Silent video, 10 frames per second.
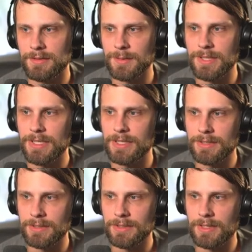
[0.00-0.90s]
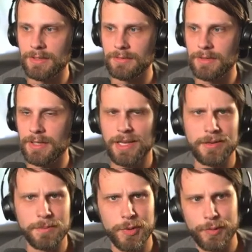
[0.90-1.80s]
we need it, and kind
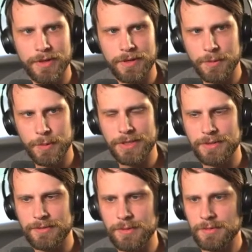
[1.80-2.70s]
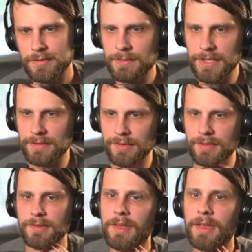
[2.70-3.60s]
of pull whatever we need to, if that makes sense.